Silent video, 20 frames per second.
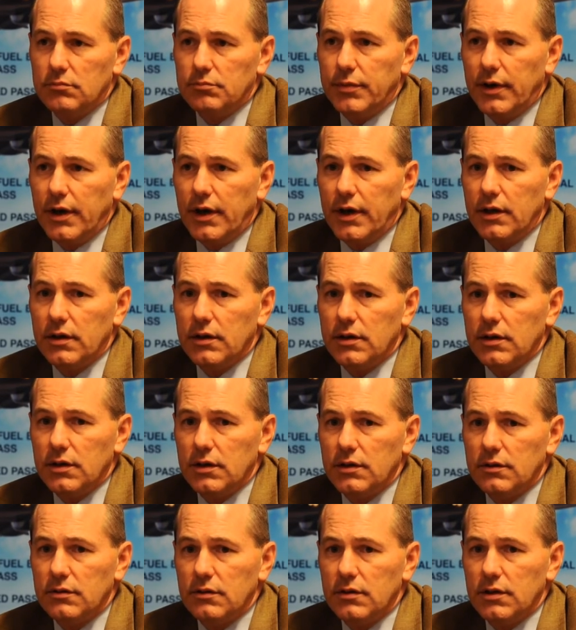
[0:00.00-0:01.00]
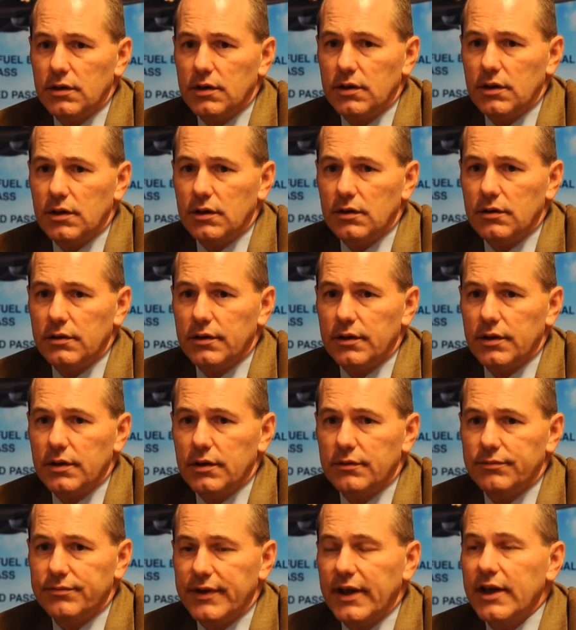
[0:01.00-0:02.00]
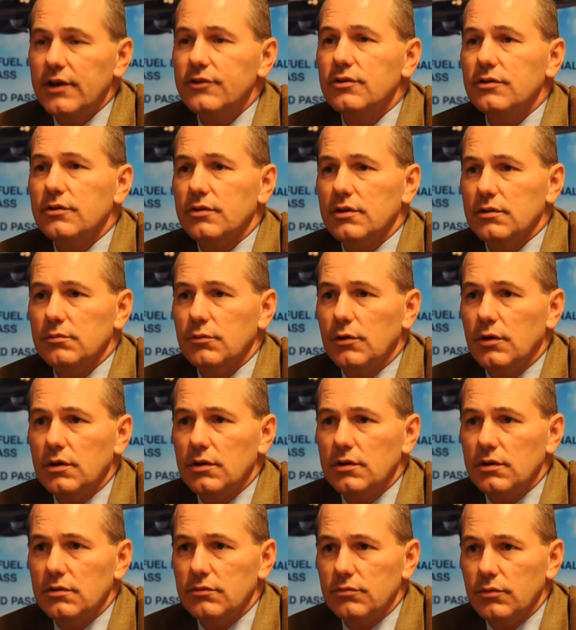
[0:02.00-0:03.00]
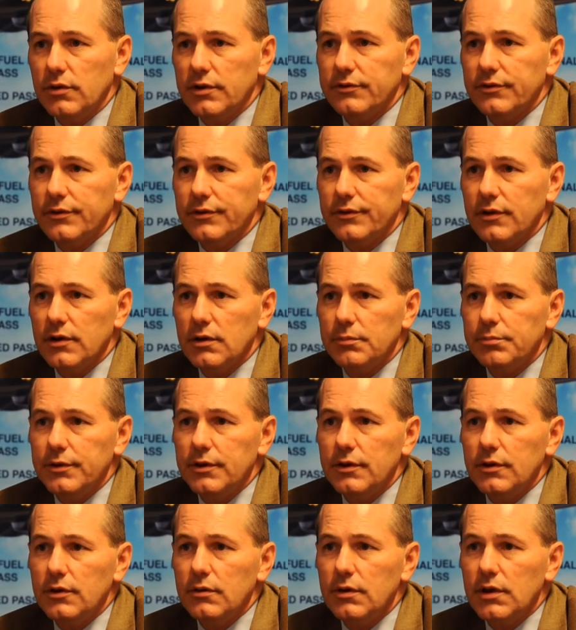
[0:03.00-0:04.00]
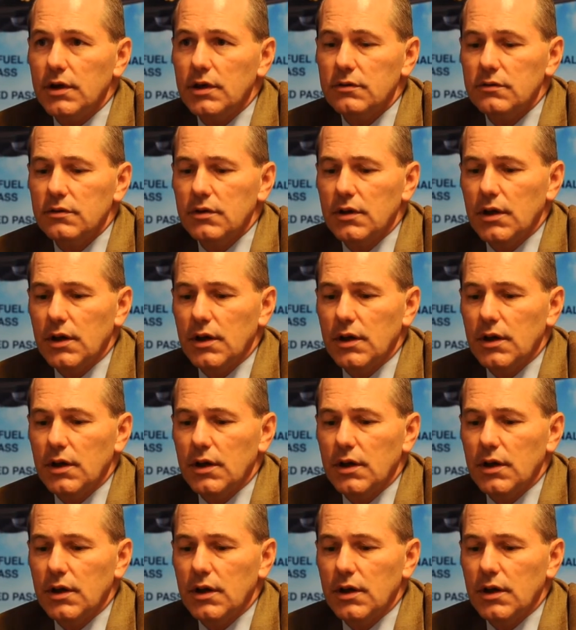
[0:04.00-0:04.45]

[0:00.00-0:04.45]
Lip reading: by the financial turmoil of Western Europe and the U.S.